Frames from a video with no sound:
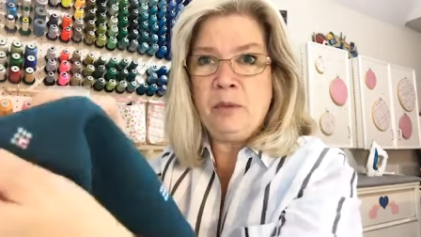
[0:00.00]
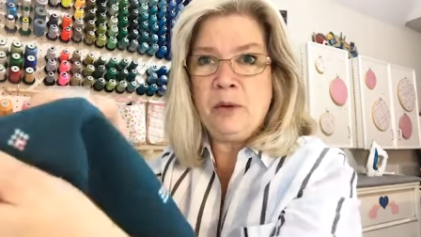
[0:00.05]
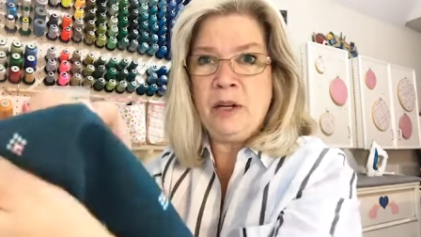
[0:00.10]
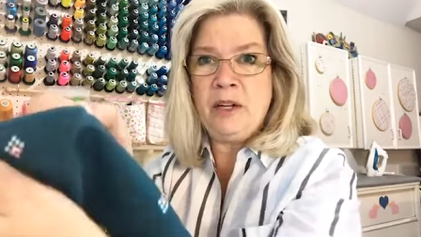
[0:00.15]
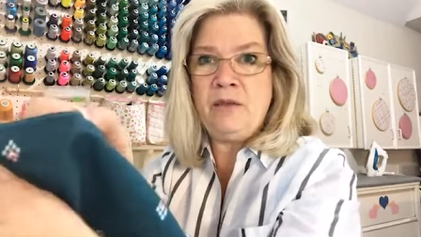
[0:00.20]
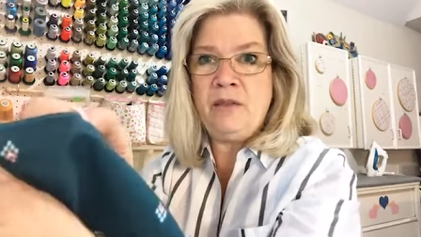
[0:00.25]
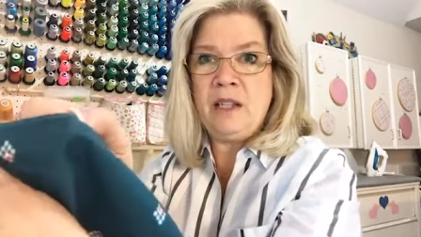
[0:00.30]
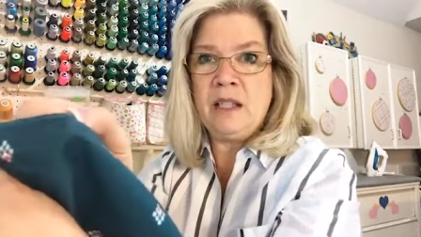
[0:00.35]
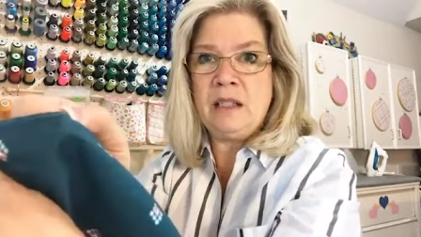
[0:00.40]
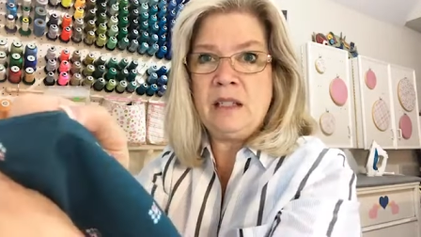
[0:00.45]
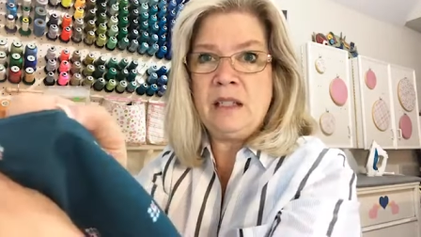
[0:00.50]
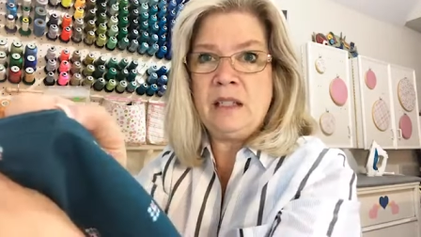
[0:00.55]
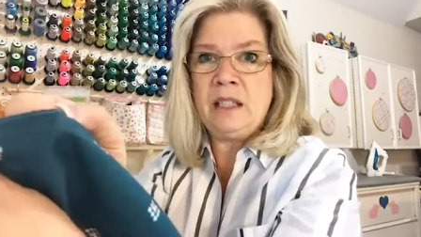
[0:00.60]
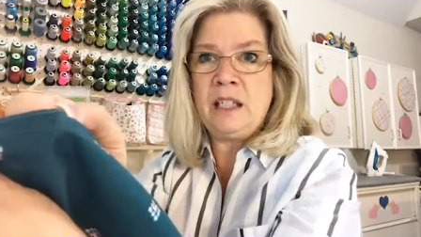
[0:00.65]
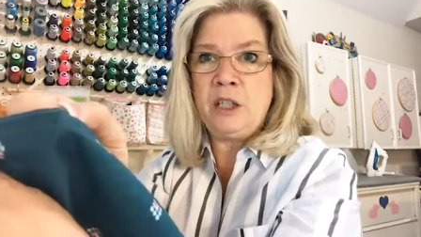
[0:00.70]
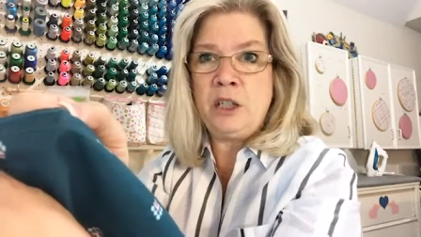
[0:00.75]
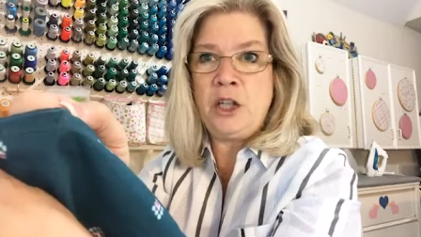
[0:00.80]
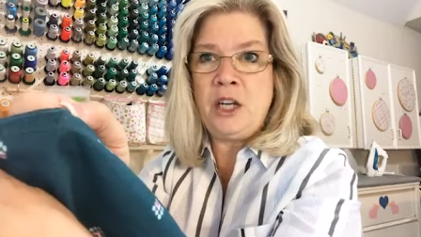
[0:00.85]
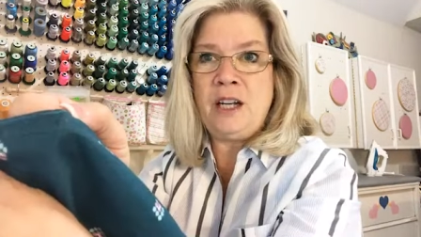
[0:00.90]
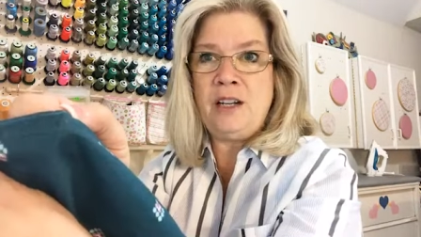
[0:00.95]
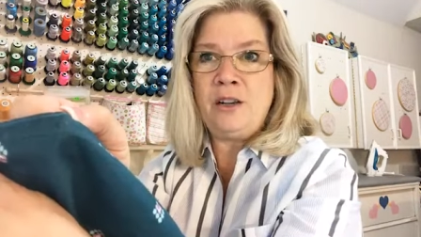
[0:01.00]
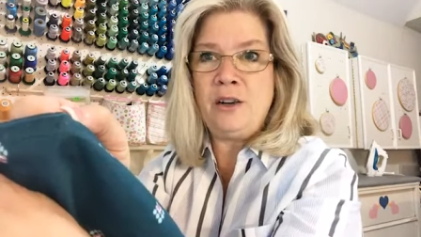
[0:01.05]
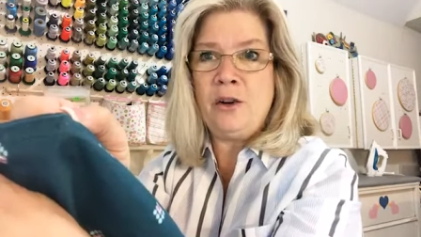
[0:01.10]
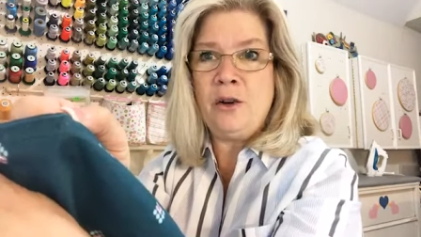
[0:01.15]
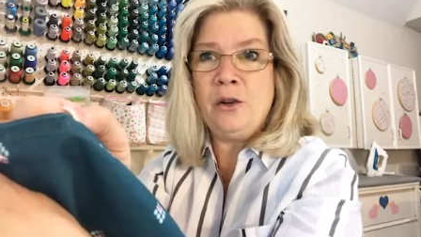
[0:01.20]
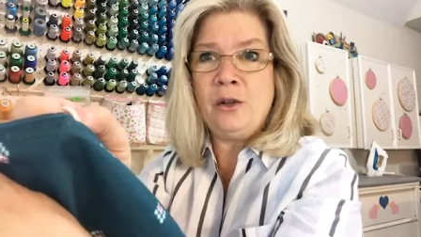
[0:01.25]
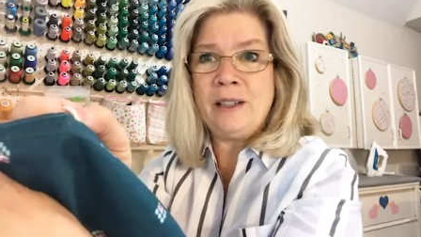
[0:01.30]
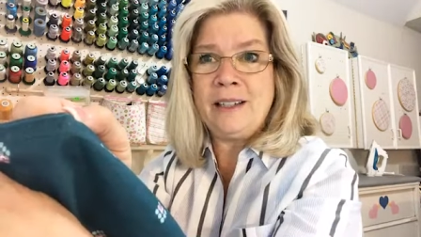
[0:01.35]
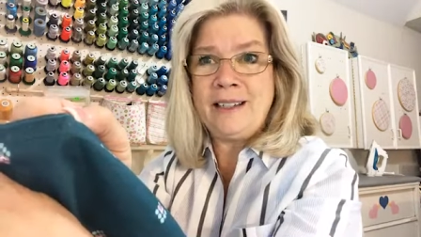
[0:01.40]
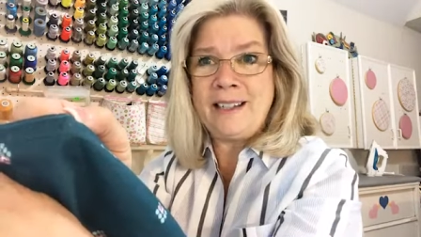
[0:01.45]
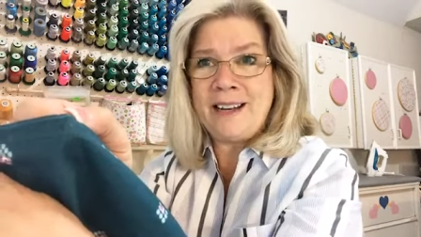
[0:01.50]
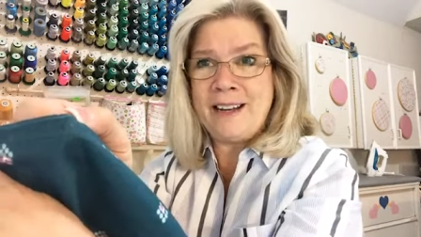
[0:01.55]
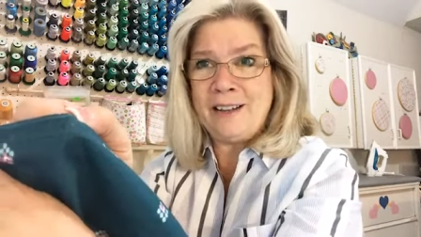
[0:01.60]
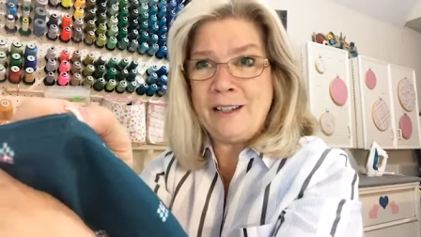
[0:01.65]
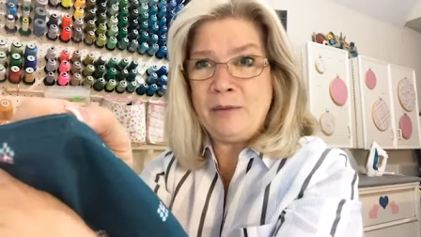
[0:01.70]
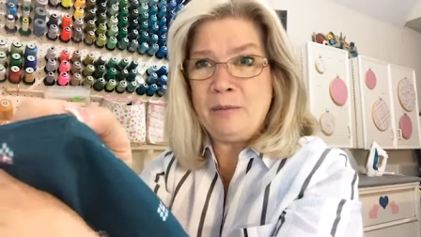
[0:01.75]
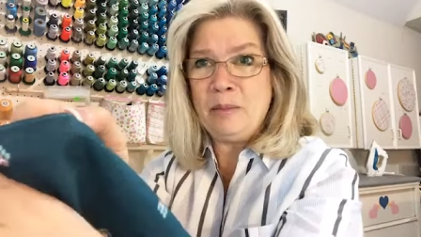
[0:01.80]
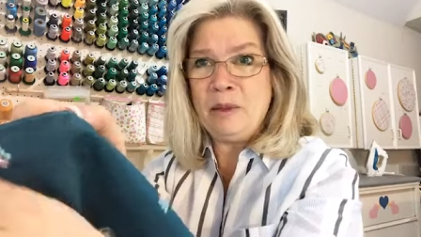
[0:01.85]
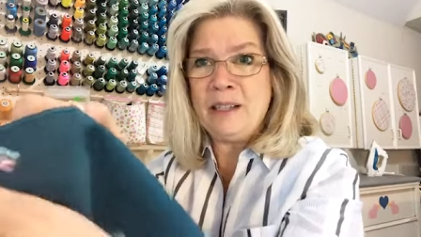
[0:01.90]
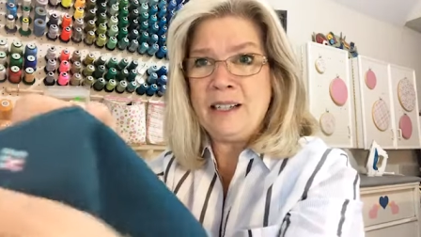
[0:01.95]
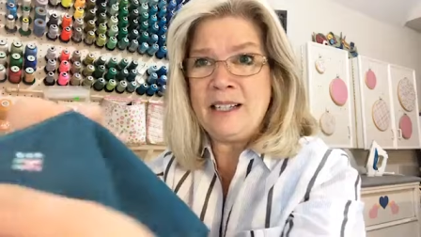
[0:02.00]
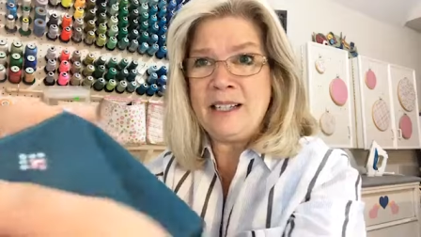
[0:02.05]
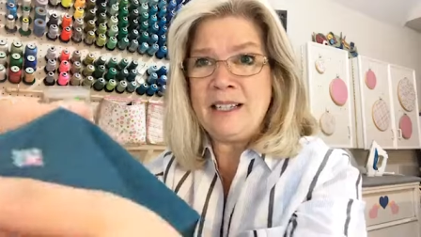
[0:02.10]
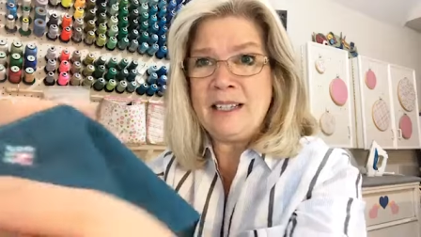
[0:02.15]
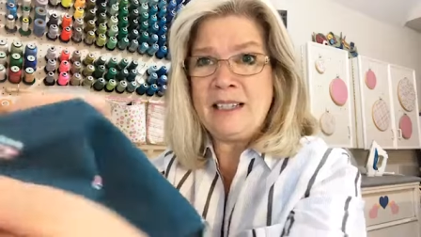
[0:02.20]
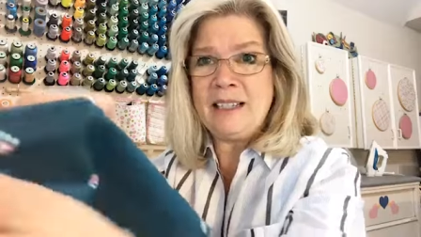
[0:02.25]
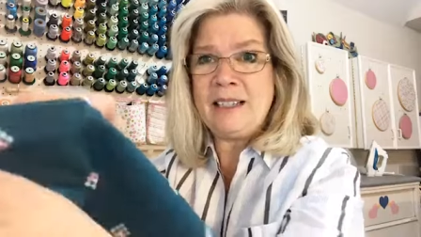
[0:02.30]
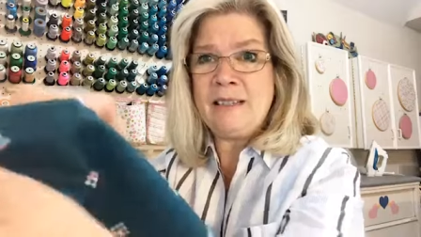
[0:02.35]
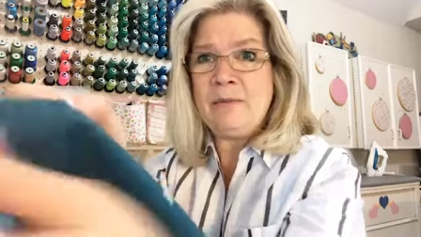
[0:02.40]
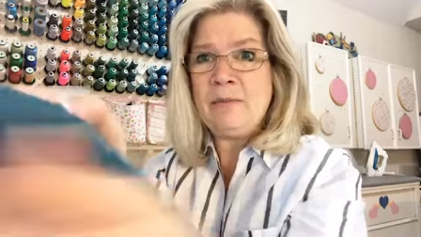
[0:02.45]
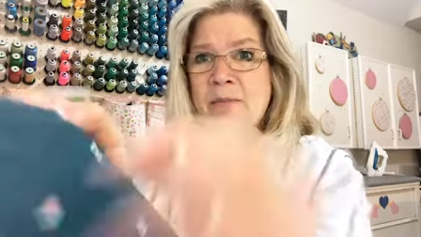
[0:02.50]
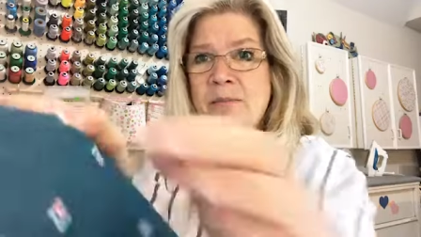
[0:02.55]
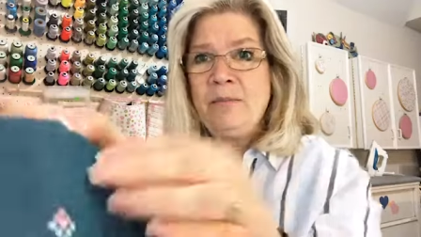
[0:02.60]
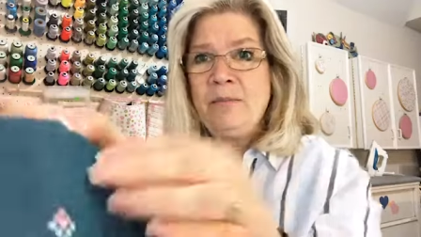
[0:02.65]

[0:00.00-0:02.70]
previous stitching to hold it down in place.